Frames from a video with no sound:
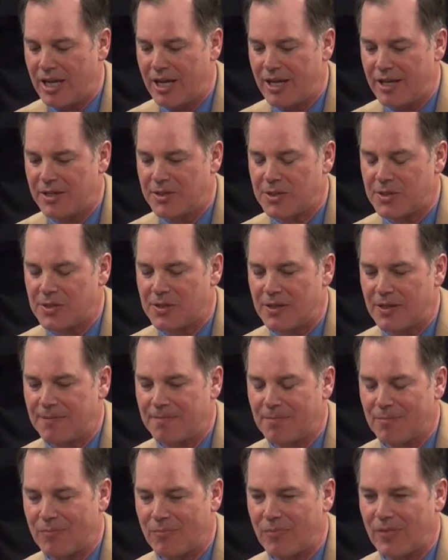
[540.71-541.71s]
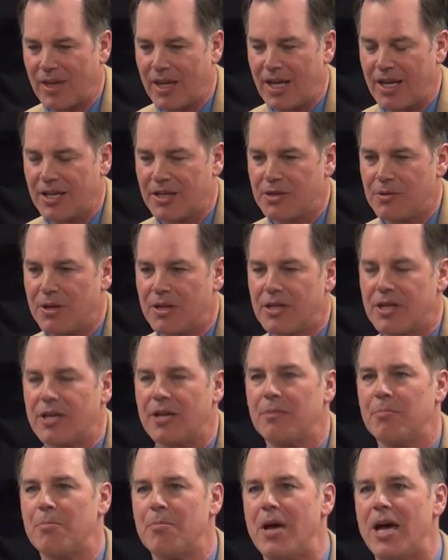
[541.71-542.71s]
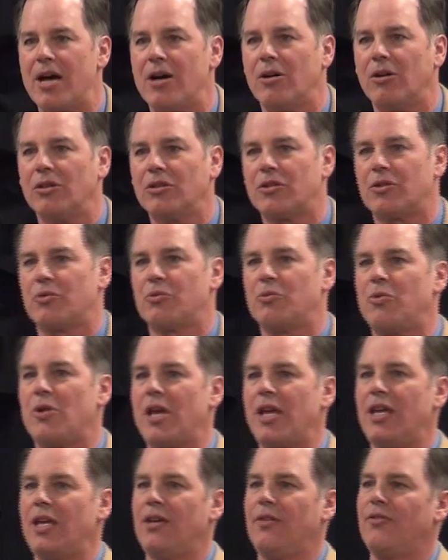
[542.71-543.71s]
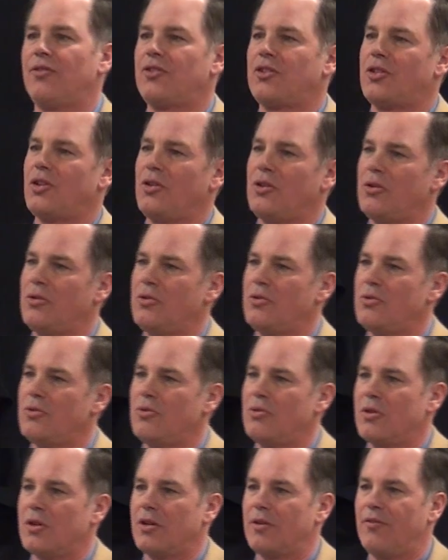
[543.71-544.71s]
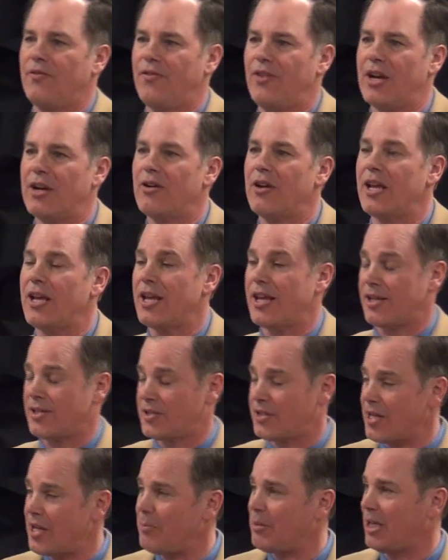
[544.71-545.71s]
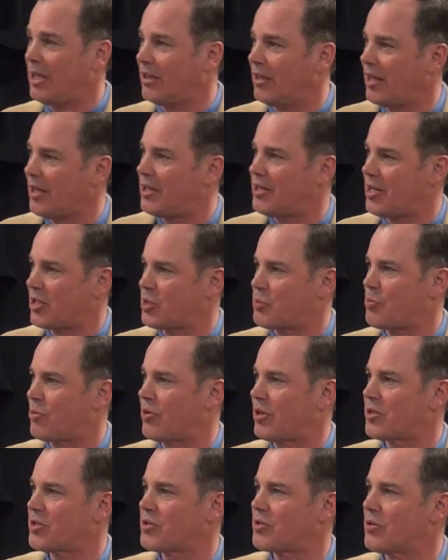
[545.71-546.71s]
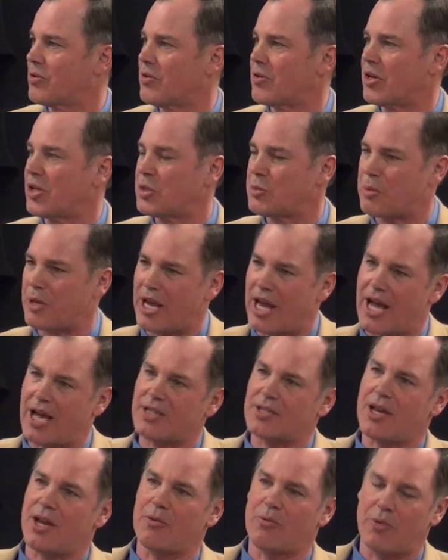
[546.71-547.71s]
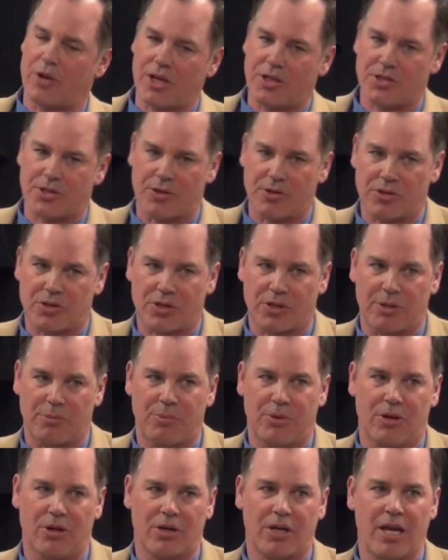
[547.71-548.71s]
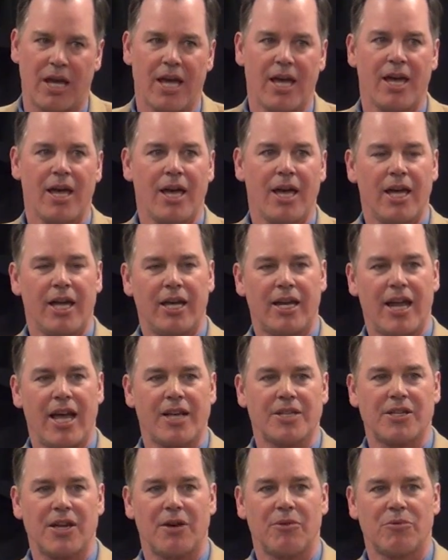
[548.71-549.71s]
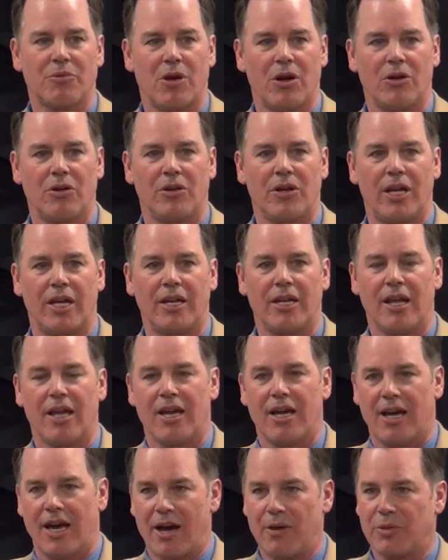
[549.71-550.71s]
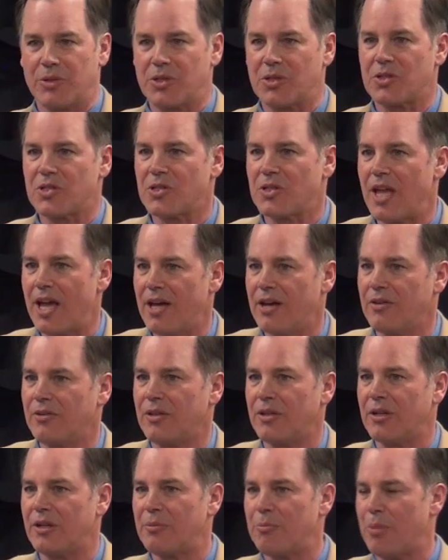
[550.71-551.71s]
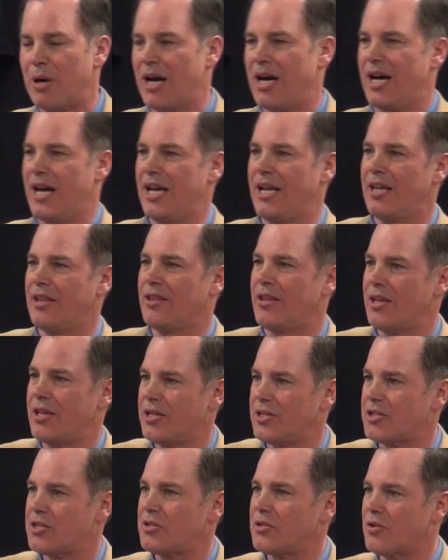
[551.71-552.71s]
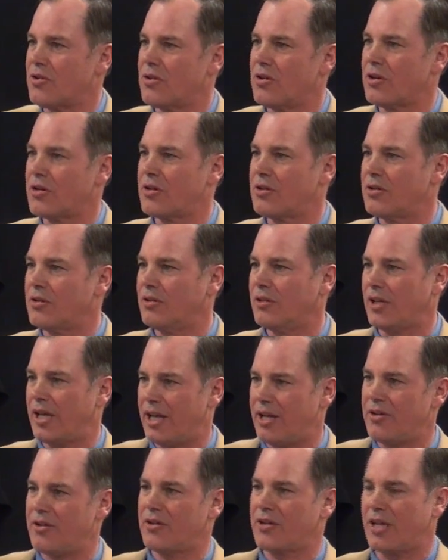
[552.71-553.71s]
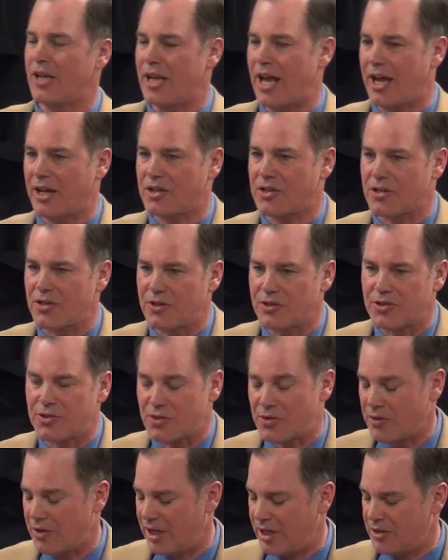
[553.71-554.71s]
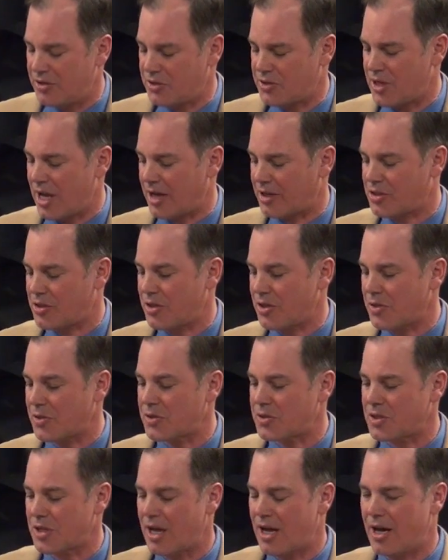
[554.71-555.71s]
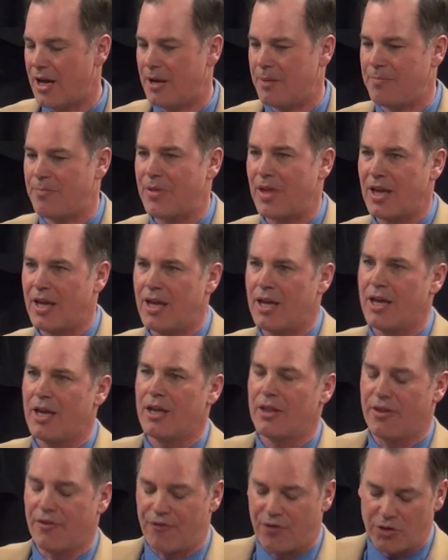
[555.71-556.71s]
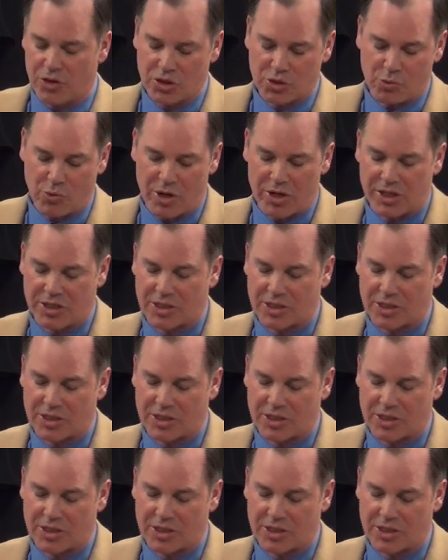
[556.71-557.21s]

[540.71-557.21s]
is to meld or weave 2 very seemingly disparate stories. But as I researched the book and as I wrote it, I was astounded by the historical interconnections or intersections. The first